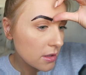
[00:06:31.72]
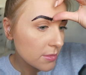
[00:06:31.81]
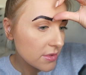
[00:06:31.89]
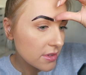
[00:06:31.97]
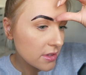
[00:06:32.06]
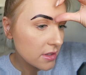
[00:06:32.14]

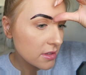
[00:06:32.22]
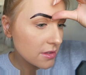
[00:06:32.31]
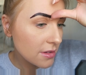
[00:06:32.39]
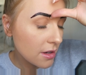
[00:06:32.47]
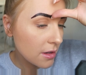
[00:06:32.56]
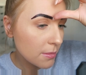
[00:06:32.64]
I'm just going to
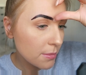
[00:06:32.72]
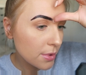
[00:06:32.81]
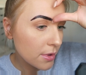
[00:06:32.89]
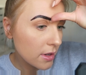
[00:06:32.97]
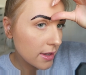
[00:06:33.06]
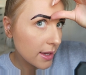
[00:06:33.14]
start
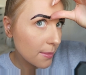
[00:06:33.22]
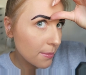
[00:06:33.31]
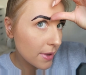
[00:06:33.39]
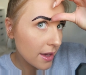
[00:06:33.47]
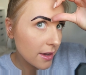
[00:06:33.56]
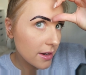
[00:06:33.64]
pulling
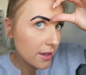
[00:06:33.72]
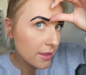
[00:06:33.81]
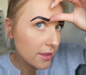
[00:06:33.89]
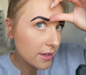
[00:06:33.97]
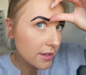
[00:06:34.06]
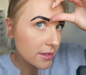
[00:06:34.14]
it back
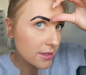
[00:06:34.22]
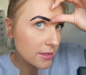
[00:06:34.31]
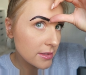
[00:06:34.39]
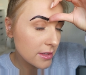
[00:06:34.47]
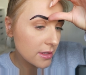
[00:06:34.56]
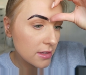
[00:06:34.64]
like
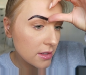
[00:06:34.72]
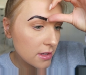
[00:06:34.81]
this.